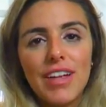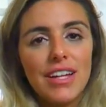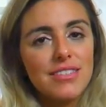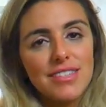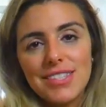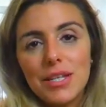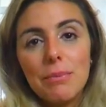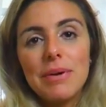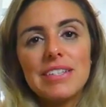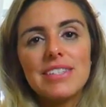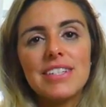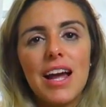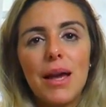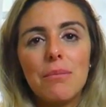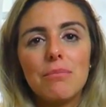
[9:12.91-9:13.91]
That's the
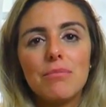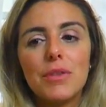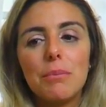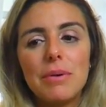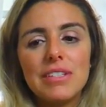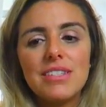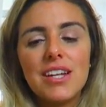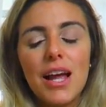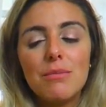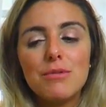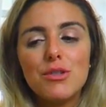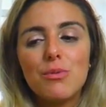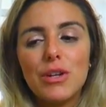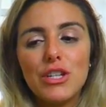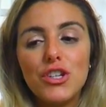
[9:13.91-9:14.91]
best time. The best time
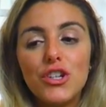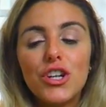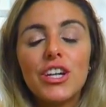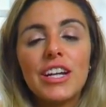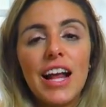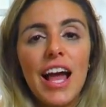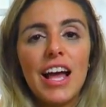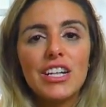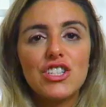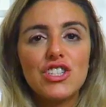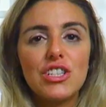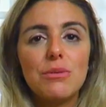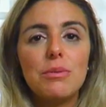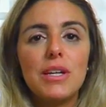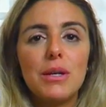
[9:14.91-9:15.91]
is when you're gonna
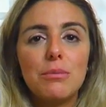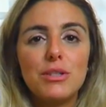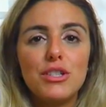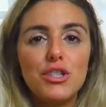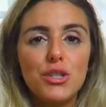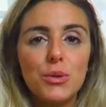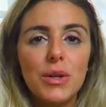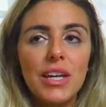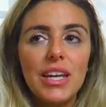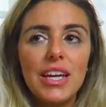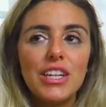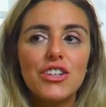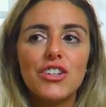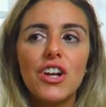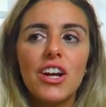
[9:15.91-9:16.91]
actually be able to do
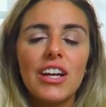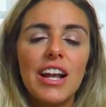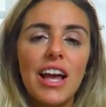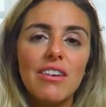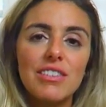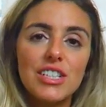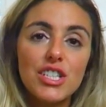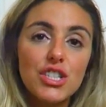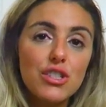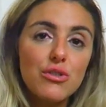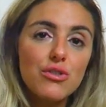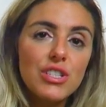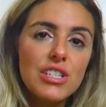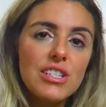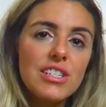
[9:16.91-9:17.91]
it, and you're not gonna have
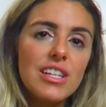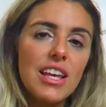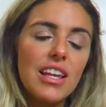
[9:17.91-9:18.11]
excuses,